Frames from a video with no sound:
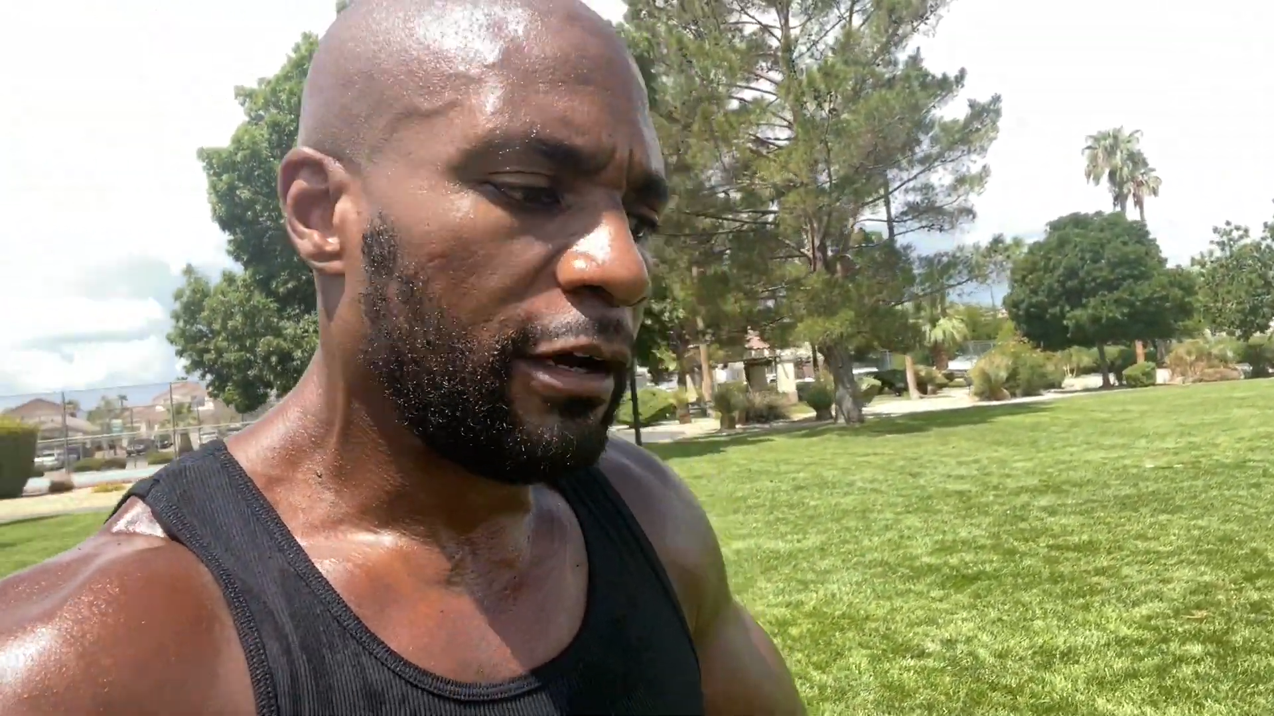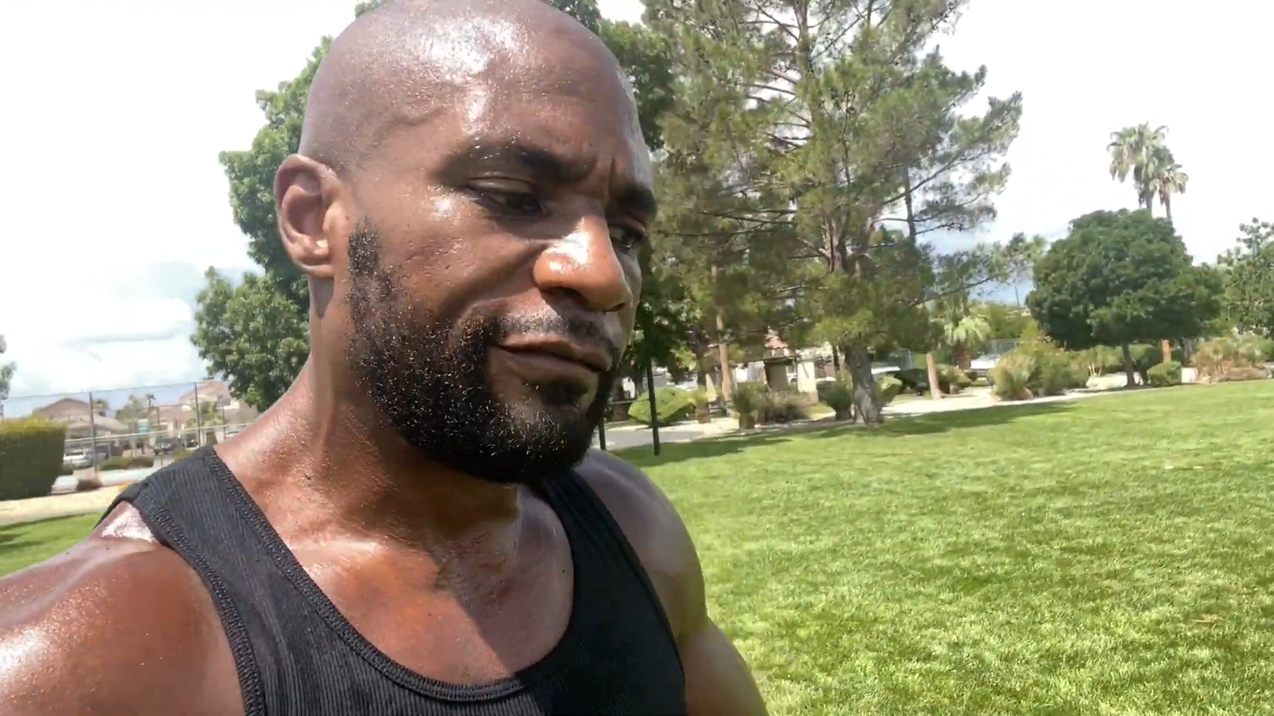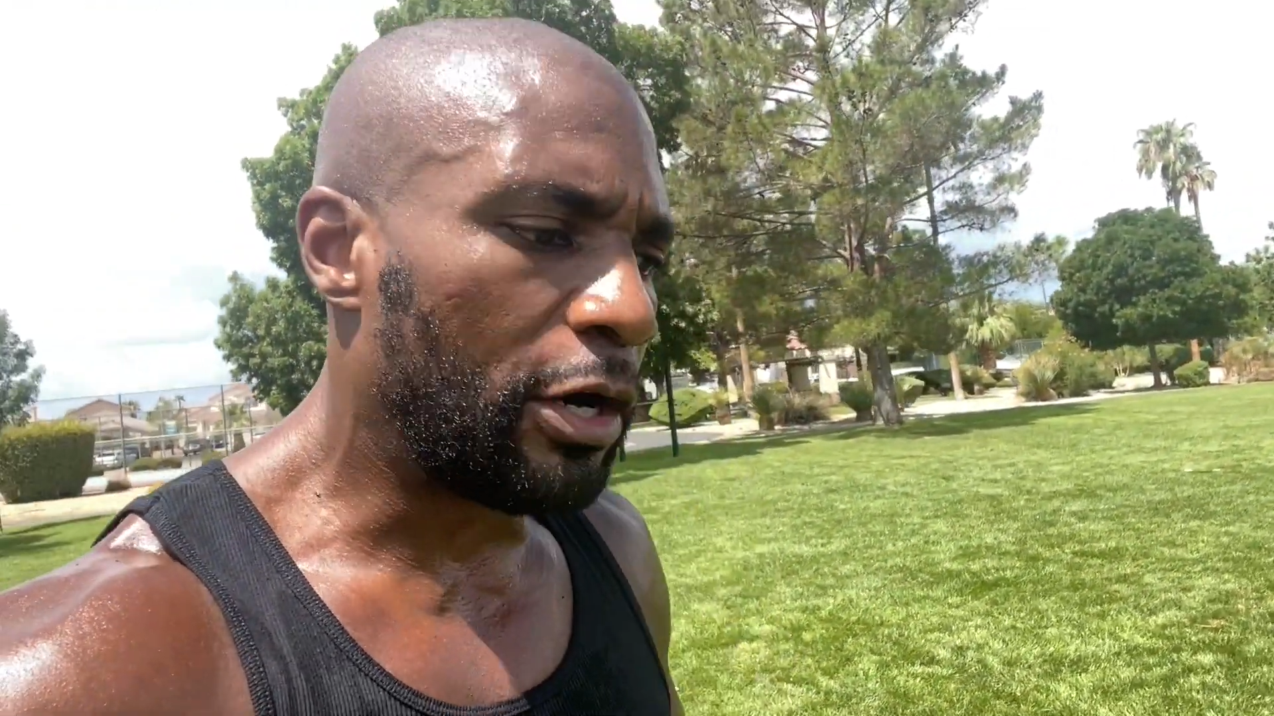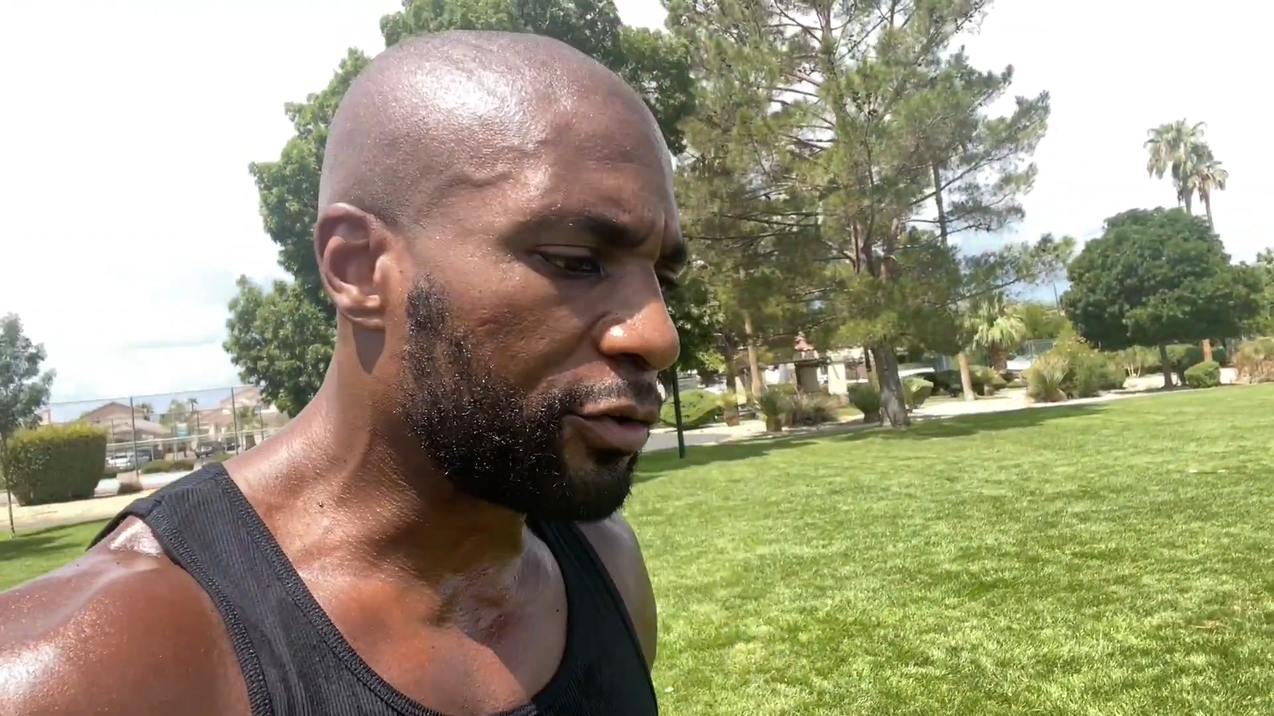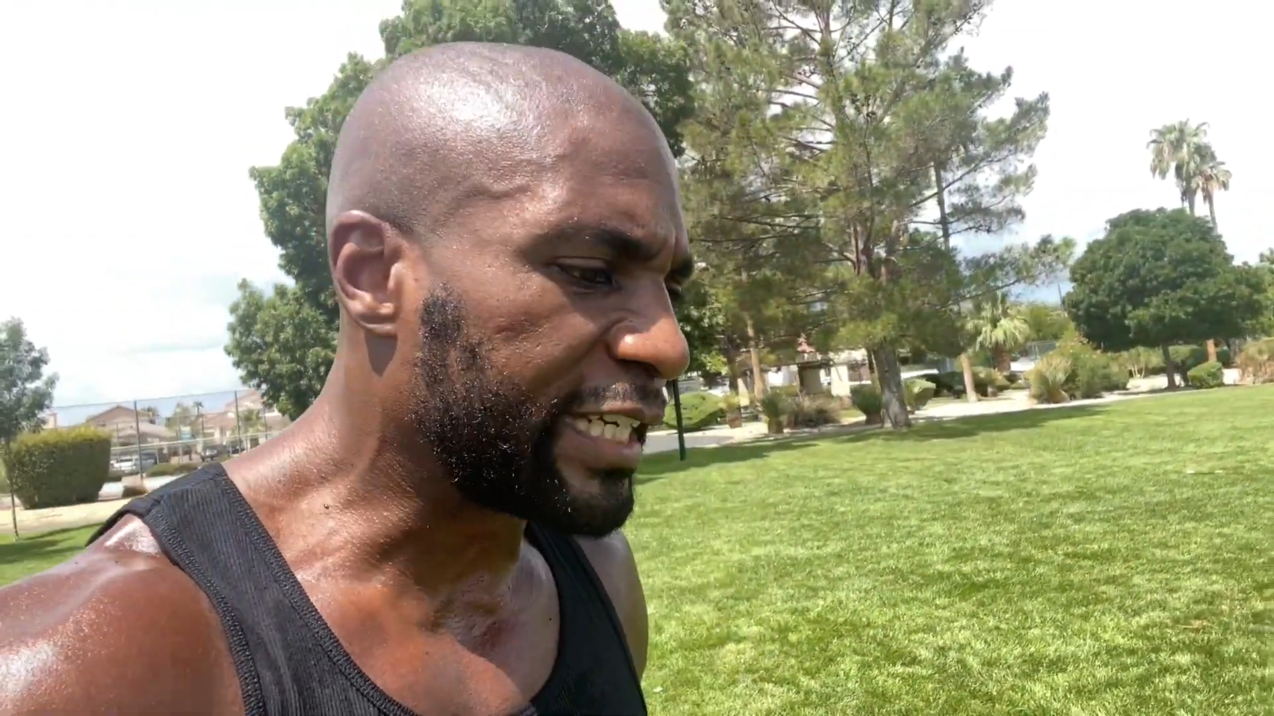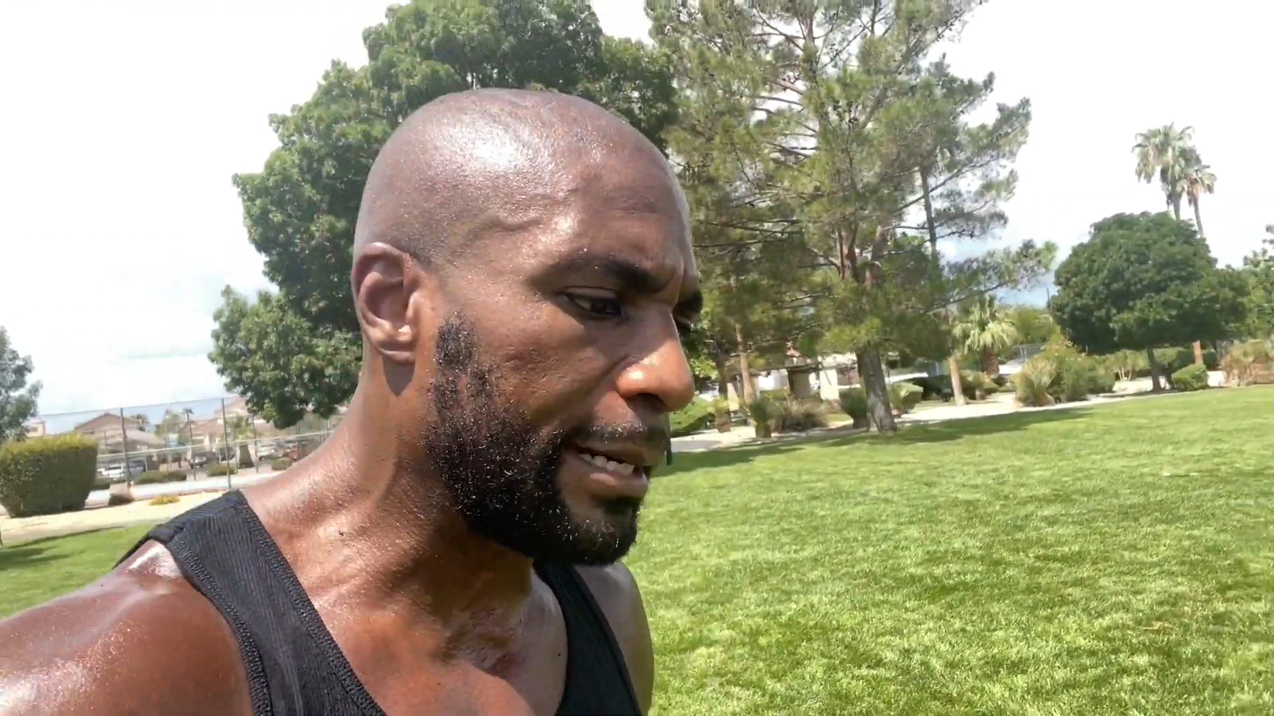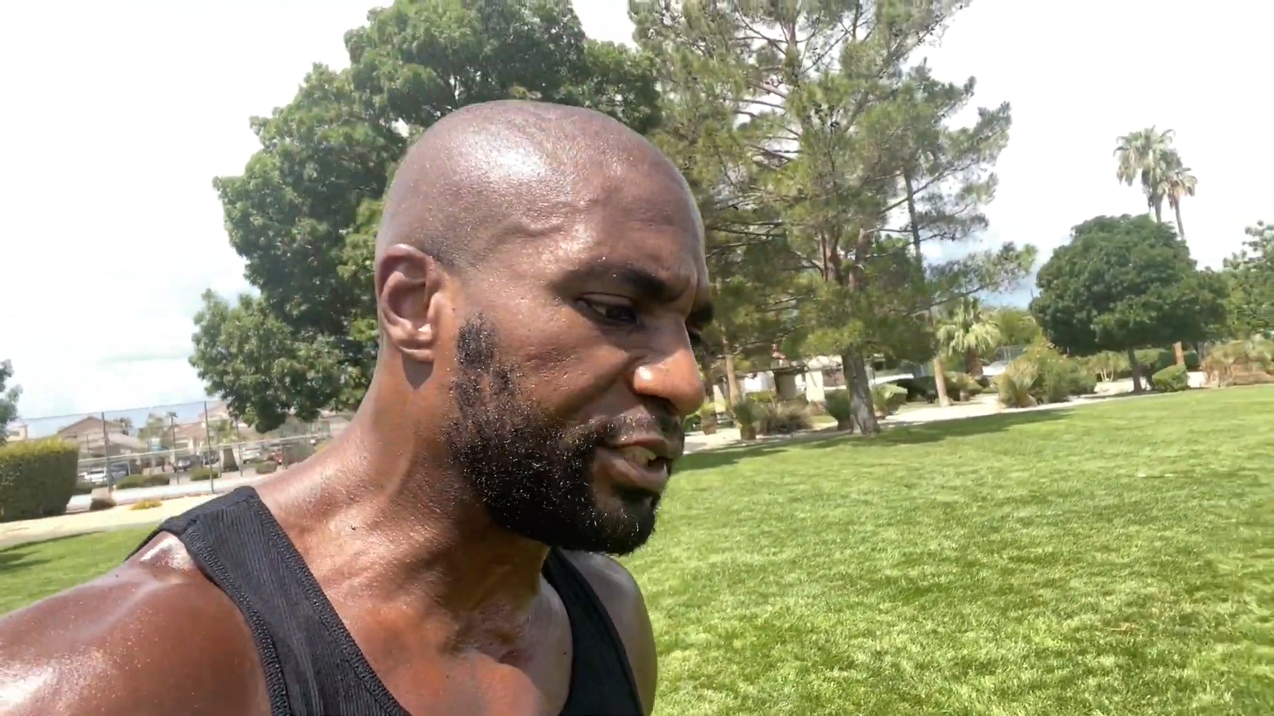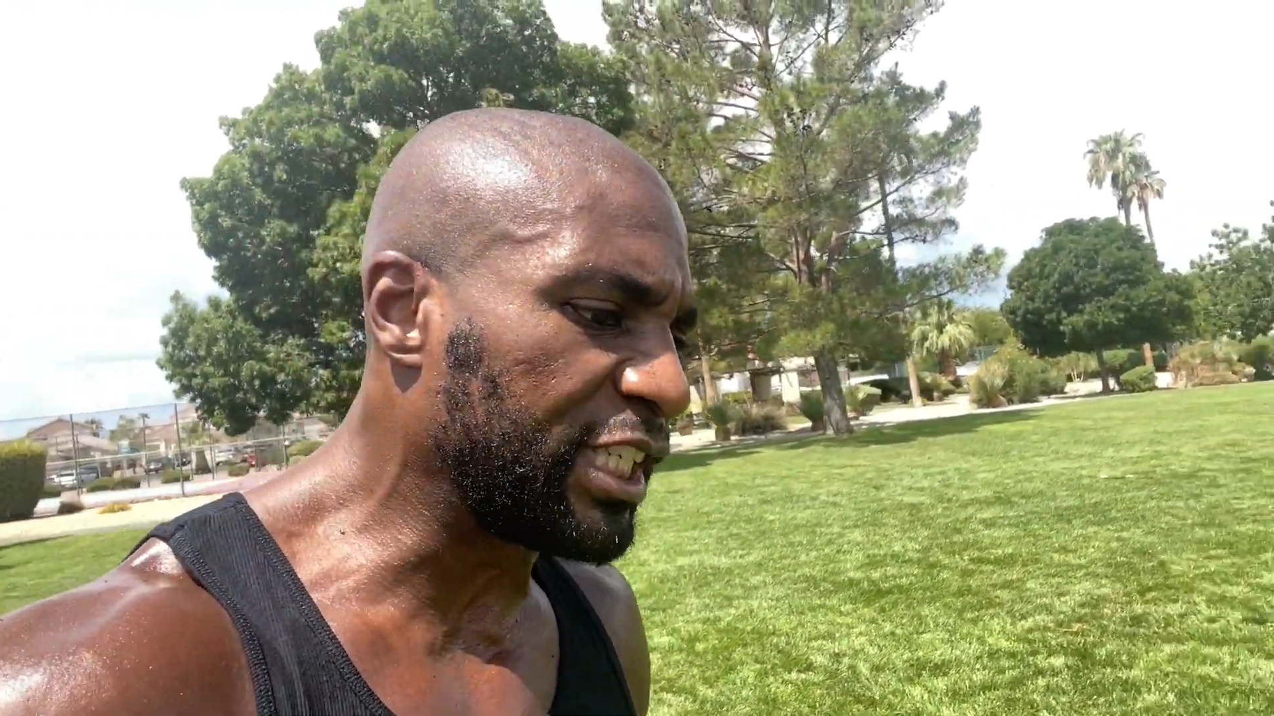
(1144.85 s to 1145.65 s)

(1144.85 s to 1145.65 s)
phone kept